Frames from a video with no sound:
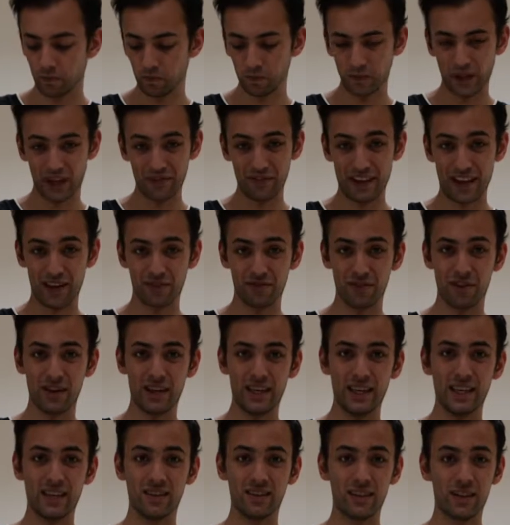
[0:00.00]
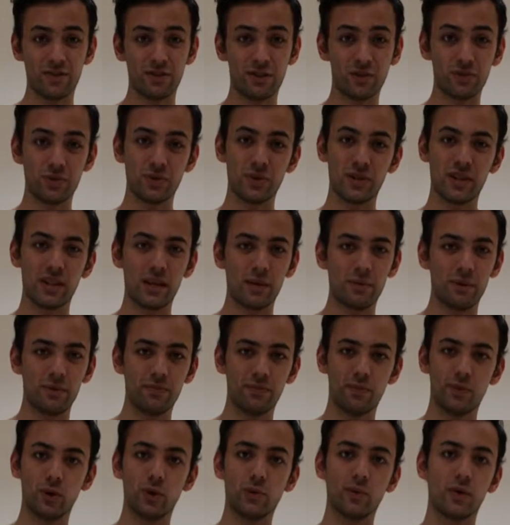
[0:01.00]
I found very little difference between them
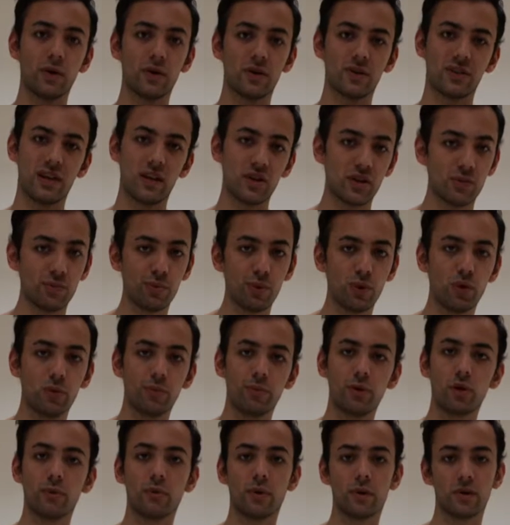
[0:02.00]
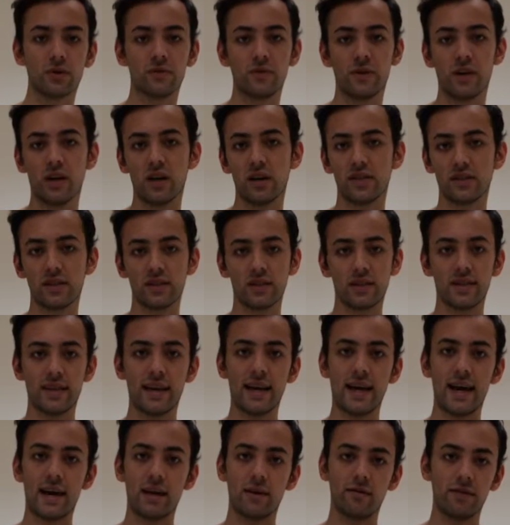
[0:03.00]
and Blublox, and I just bought Blublox first because they
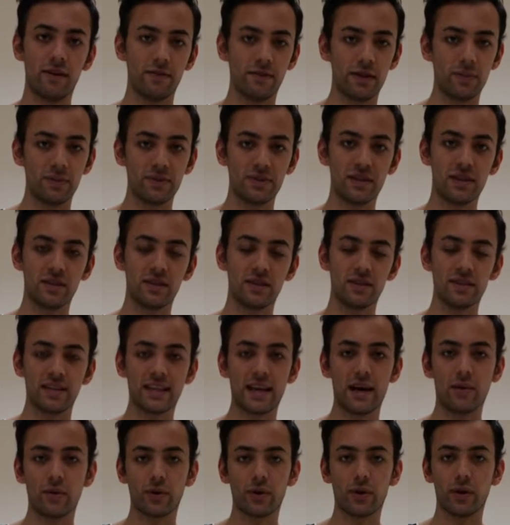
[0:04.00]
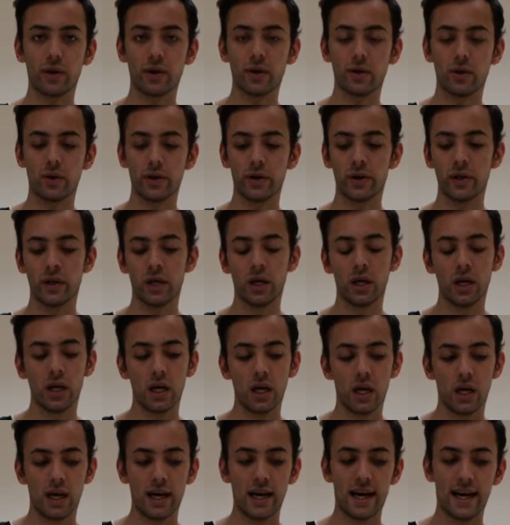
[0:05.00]
had a 15% discount going on,
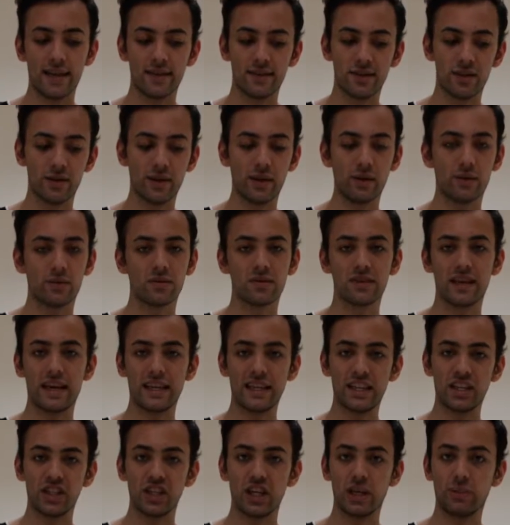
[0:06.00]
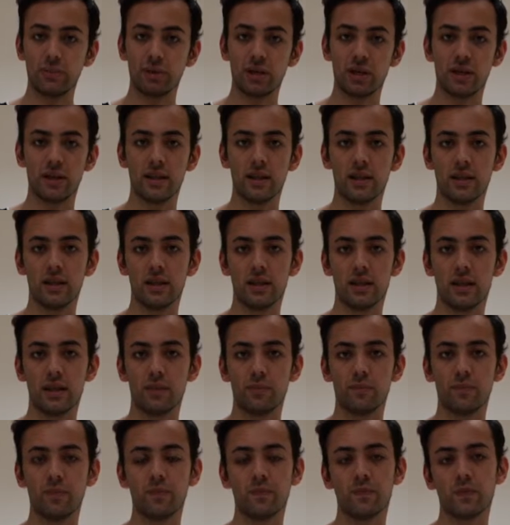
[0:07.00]
and so they were slightly cheaper than
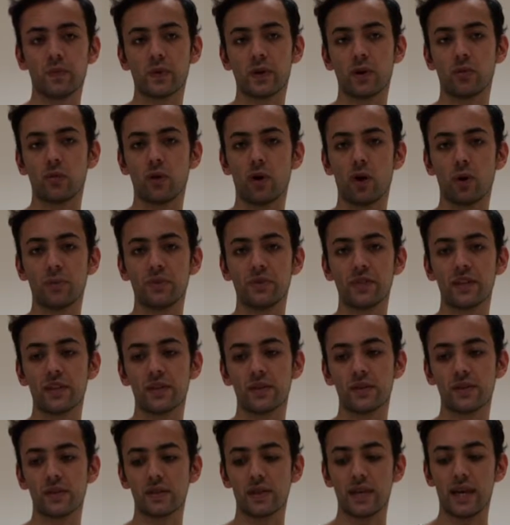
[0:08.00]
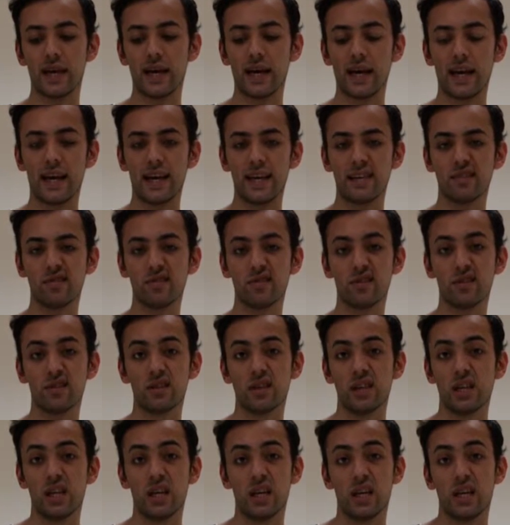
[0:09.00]
Raw Optics, and
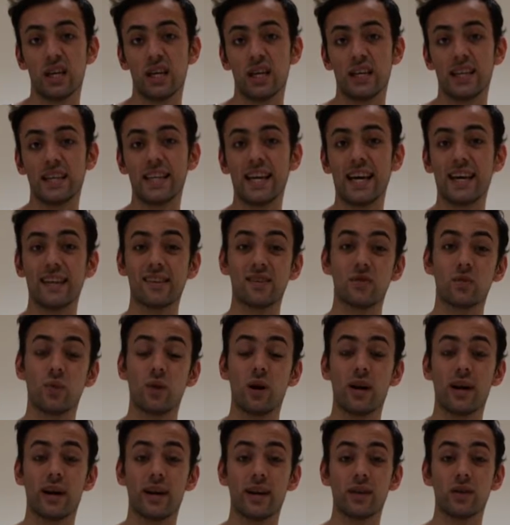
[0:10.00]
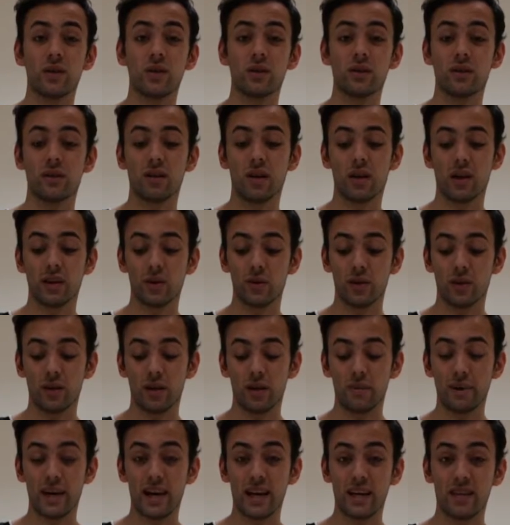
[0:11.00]
yeah, that's why I got
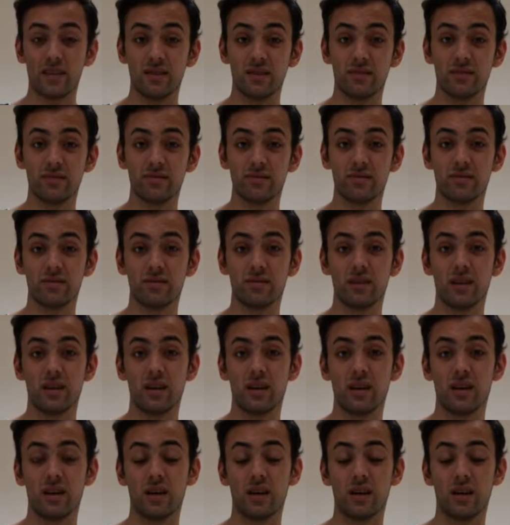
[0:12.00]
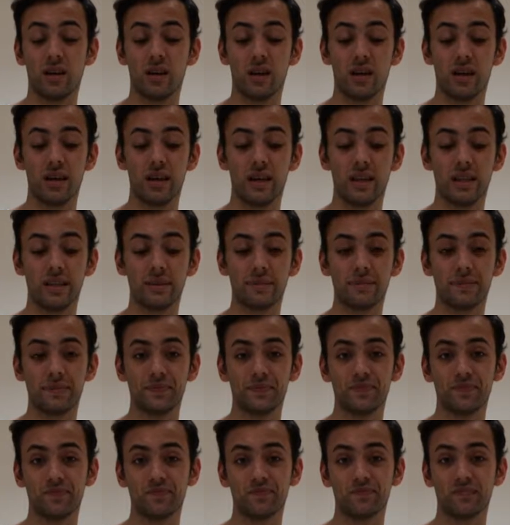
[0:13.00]
them ahead of
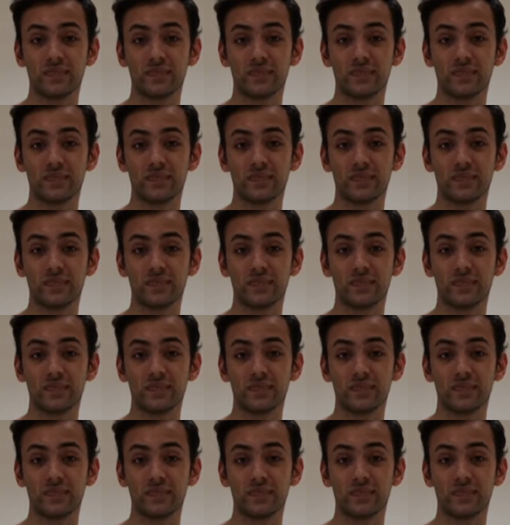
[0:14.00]
Raw